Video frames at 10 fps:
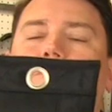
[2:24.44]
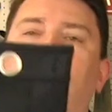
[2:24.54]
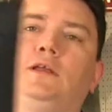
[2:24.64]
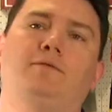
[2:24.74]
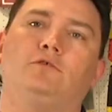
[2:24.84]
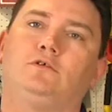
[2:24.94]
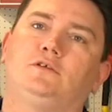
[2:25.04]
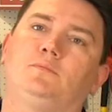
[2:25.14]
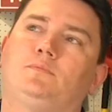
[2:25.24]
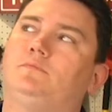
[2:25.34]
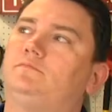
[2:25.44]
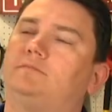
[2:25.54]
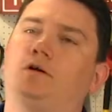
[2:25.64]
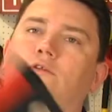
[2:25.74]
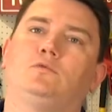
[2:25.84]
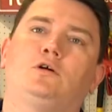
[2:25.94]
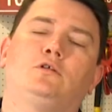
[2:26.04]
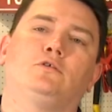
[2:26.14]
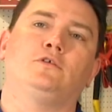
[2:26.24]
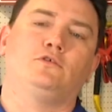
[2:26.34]
you can have it hooked up on the
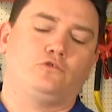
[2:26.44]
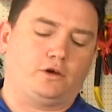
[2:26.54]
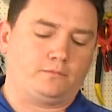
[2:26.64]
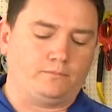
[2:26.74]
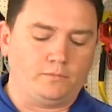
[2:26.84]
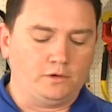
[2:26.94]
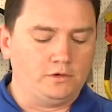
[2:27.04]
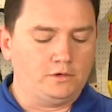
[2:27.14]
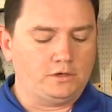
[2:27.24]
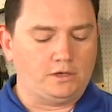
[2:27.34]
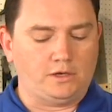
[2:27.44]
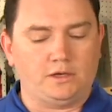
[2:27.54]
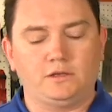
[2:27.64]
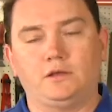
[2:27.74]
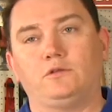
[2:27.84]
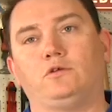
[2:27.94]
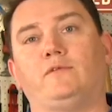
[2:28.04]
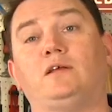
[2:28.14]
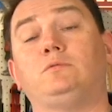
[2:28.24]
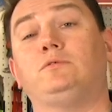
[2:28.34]
wall or in your truck. And uh, they're
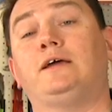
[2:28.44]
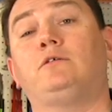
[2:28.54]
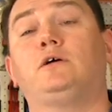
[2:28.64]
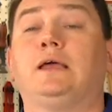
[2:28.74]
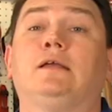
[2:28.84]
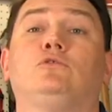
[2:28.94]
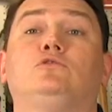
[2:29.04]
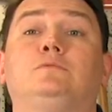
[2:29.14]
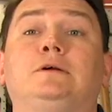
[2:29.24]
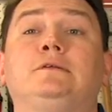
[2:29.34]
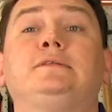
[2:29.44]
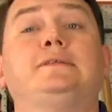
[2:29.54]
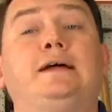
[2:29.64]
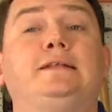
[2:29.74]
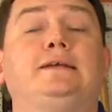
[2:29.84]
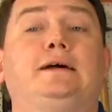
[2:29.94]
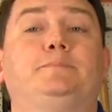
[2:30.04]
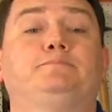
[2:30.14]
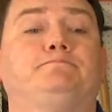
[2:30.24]
available now at toolbarn dot com.